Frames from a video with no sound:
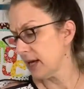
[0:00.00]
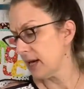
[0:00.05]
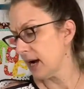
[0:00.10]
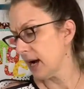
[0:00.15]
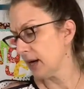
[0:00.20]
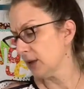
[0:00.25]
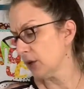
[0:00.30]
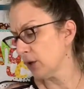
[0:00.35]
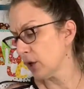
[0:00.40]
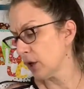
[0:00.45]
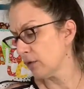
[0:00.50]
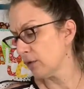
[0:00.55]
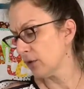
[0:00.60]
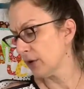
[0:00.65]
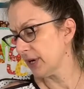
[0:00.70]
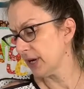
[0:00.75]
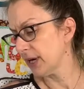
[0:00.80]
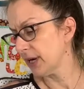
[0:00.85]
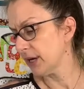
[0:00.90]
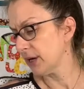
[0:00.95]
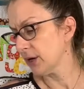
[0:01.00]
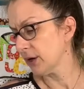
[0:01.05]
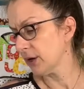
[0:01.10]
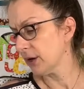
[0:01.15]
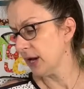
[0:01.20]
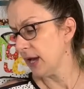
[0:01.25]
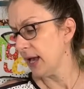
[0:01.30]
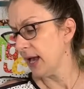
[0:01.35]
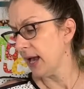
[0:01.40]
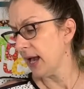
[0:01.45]
I look over here,
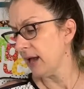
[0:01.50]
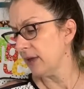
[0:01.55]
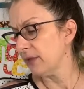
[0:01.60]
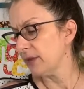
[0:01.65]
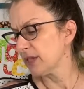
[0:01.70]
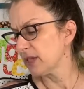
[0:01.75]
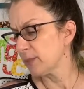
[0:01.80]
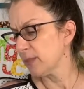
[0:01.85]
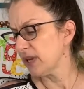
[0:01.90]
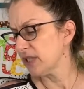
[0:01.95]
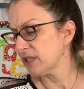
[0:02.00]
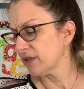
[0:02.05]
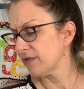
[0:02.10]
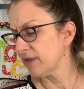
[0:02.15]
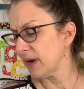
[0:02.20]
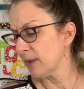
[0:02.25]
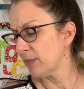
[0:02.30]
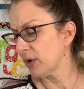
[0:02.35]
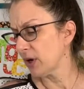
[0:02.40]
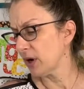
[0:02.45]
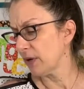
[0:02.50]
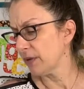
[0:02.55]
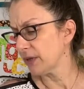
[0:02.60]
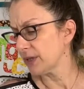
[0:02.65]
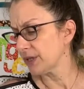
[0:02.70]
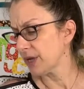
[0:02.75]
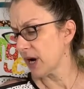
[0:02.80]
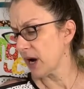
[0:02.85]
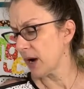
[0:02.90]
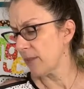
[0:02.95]
and this piece of fabric on the
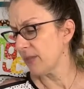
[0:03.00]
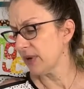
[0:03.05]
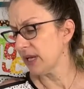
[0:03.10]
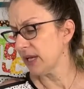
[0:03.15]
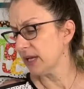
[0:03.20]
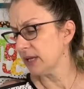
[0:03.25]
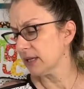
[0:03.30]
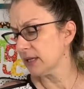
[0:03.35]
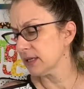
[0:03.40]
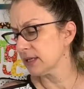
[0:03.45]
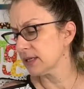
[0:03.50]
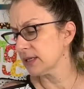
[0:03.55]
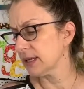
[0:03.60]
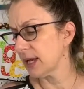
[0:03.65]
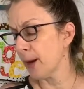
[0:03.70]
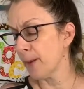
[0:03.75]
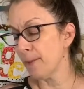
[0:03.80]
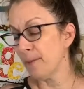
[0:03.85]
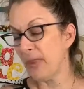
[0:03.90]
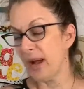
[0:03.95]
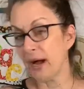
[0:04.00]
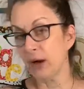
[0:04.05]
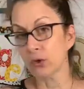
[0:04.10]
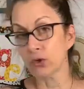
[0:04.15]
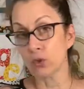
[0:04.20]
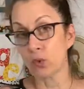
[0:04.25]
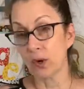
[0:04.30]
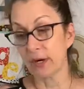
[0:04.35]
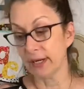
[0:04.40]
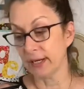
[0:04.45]
top is about
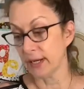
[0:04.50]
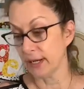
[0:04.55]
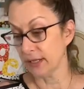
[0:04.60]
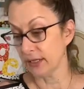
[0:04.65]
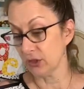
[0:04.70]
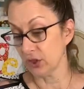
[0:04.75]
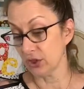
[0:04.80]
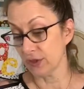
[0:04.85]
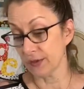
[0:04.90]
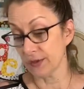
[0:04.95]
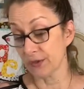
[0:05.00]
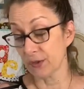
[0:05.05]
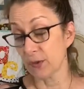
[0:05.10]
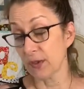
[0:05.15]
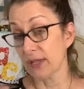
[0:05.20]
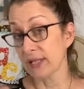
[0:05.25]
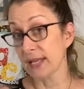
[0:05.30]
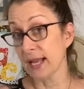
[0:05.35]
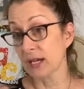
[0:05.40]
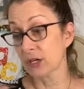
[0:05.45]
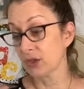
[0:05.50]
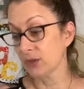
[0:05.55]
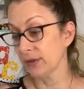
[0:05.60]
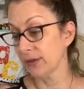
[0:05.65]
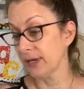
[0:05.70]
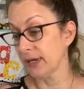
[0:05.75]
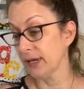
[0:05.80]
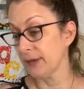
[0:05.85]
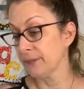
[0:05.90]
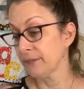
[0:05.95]
29 inches. So that's
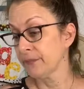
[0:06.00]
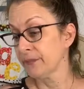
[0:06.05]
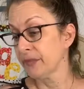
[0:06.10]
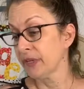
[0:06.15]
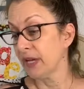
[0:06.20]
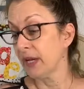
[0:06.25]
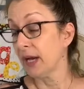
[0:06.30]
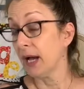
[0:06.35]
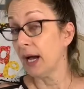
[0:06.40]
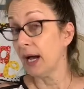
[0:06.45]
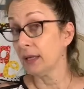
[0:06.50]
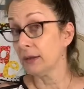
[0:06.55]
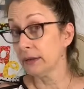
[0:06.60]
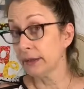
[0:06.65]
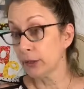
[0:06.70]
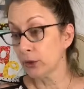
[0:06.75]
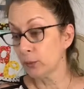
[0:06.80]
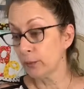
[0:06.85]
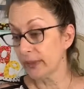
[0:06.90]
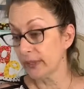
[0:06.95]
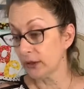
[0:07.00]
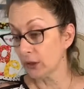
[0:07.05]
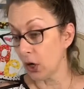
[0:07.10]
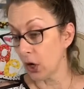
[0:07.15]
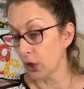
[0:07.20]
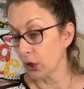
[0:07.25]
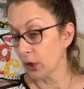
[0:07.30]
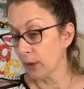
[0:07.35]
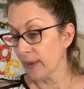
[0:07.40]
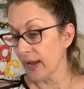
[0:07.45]
actually a little bit
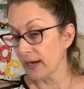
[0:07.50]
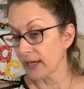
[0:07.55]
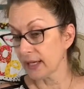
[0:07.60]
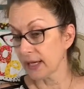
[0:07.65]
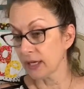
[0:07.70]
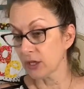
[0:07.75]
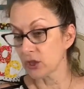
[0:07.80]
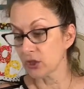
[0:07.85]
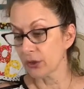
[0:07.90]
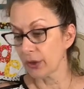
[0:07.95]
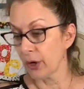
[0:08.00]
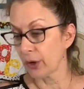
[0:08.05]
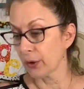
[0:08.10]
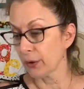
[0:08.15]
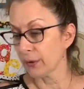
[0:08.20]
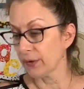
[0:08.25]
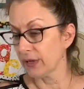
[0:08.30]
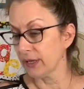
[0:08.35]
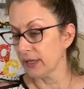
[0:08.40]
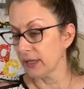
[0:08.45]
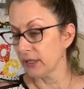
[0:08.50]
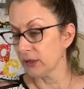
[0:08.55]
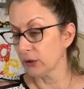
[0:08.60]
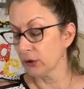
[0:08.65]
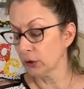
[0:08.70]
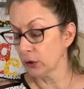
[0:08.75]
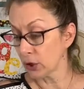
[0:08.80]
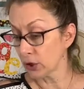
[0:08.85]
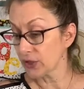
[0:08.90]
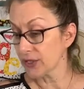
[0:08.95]
longer, about an inch longer than it
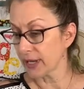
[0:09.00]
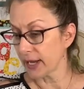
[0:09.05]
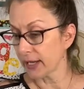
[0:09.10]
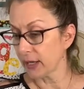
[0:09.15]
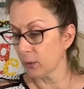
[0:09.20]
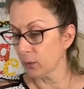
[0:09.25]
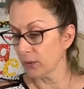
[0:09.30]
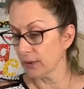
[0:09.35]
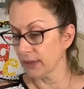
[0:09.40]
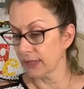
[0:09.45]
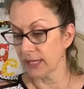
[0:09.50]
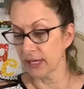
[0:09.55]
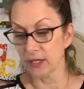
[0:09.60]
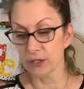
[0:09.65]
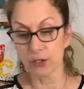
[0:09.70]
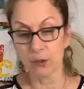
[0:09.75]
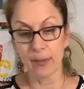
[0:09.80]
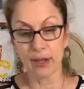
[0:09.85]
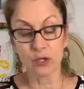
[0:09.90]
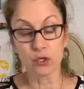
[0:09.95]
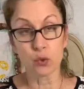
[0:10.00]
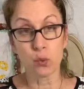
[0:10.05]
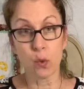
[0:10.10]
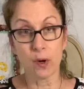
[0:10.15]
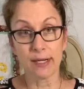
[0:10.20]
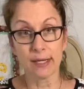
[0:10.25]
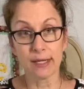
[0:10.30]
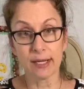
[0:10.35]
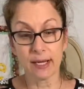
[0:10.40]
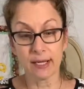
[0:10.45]
looks like it really is. So about
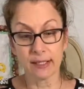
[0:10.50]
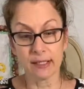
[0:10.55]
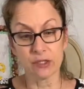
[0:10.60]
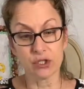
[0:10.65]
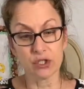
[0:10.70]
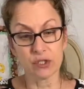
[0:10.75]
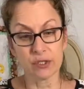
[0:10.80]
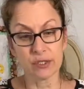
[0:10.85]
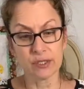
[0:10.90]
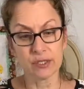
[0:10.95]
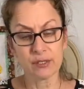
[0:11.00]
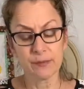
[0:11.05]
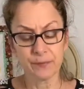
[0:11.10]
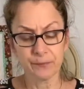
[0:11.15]
29 inches.